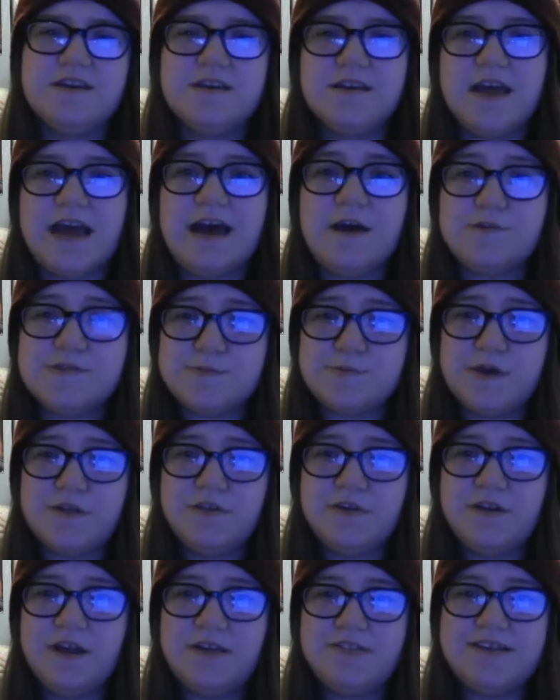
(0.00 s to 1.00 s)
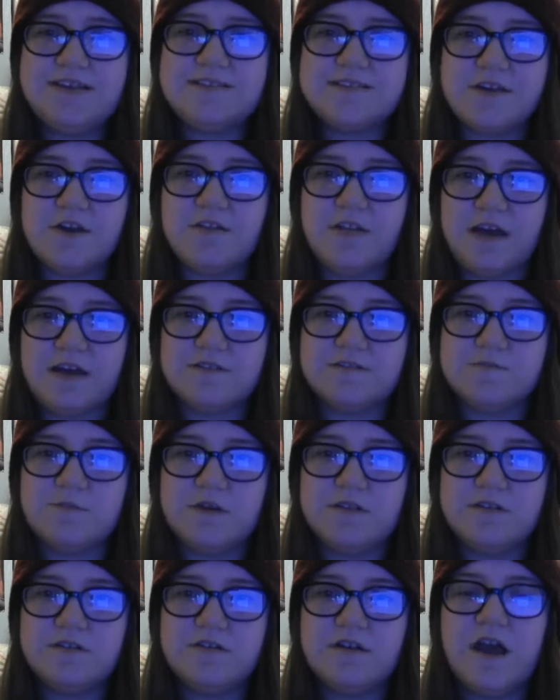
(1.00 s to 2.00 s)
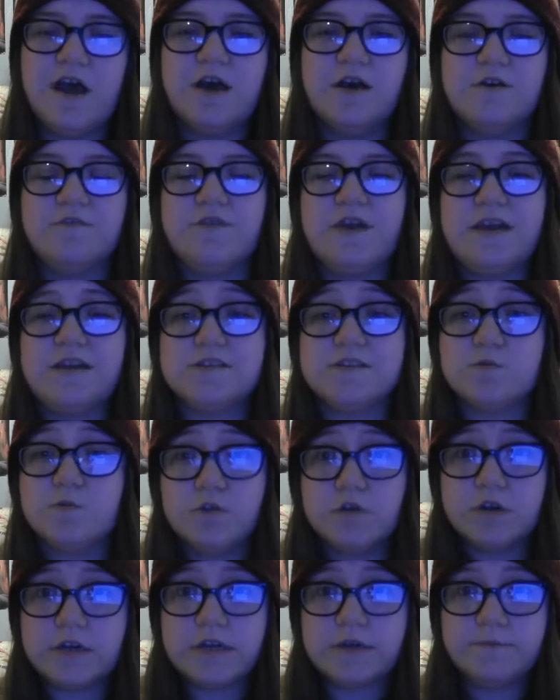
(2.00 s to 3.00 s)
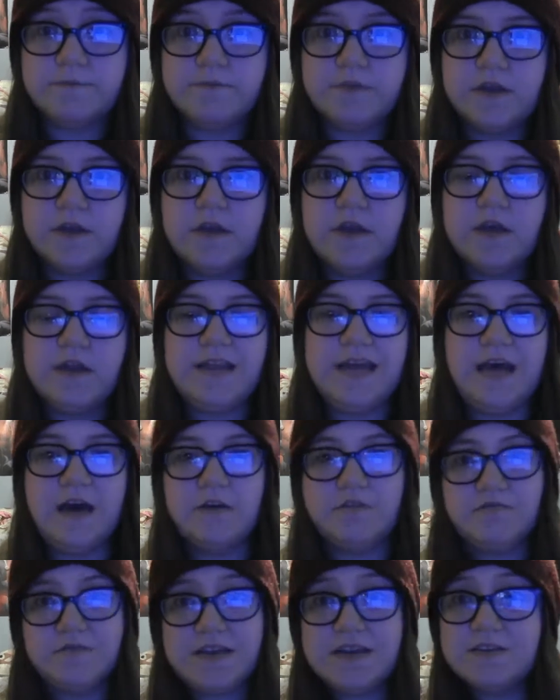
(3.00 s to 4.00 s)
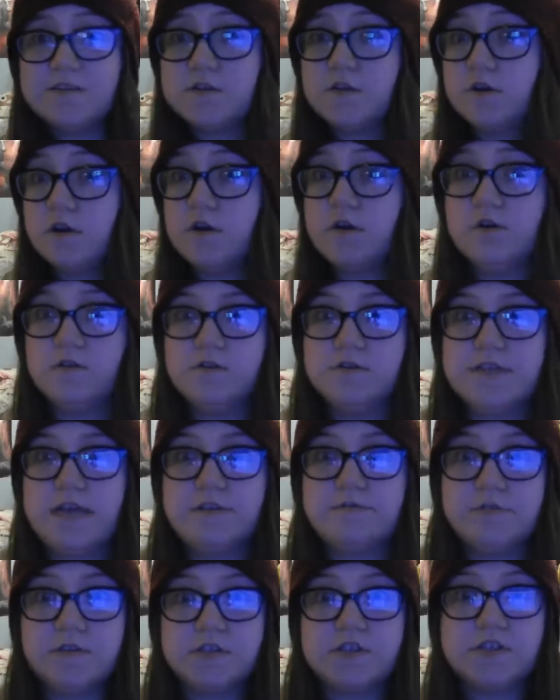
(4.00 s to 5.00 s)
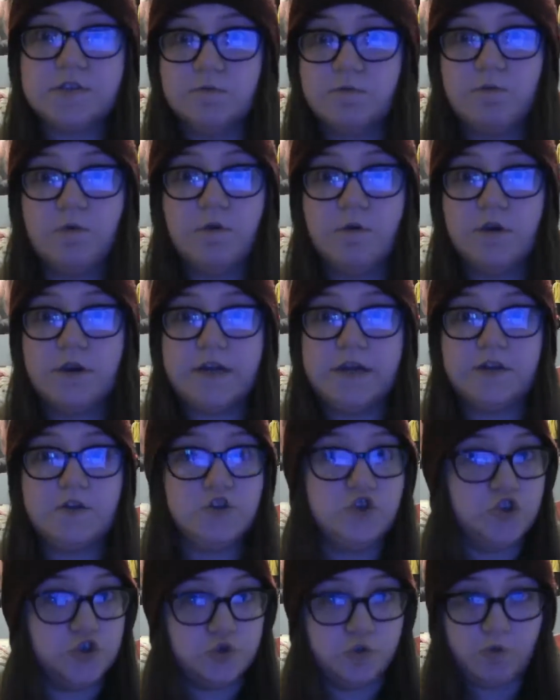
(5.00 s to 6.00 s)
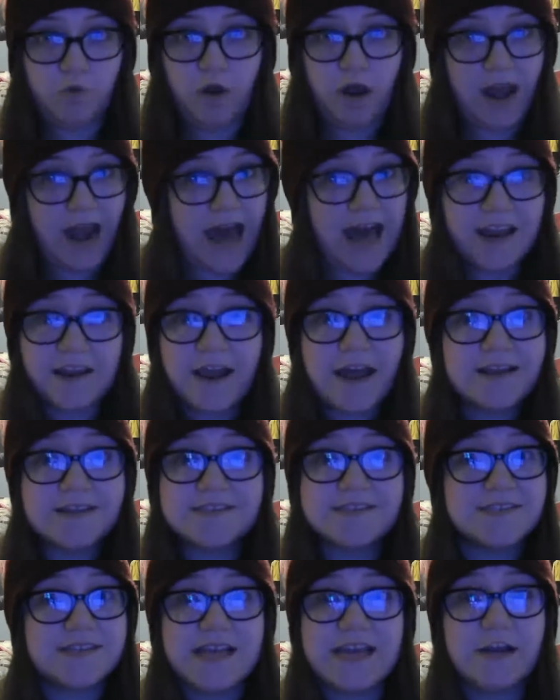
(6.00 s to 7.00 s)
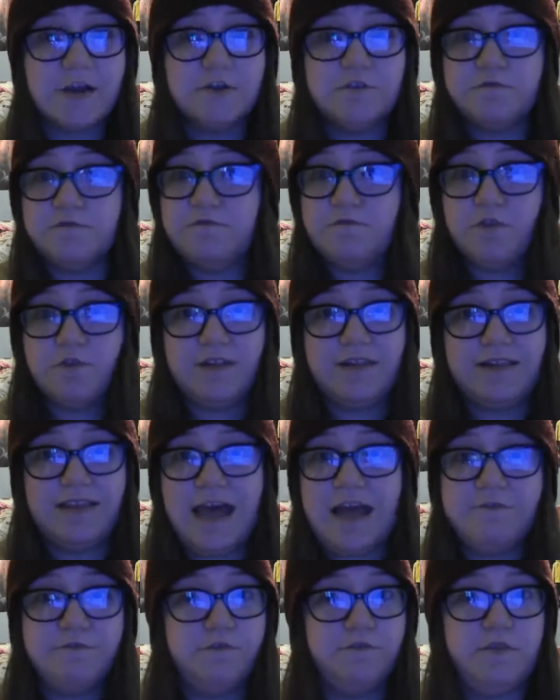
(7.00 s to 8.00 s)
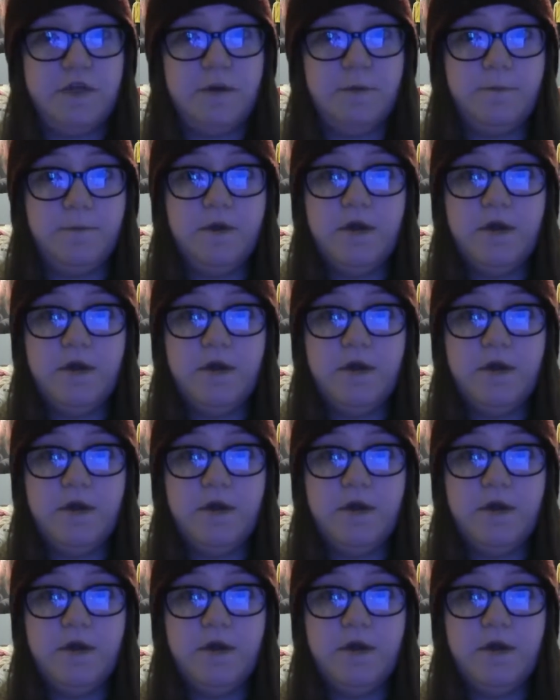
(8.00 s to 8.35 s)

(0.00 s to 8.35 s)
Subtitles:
House mother? I think it's called the house mother. Of a sorority. Now, these girls at this sorority do not like Slater for the life of them.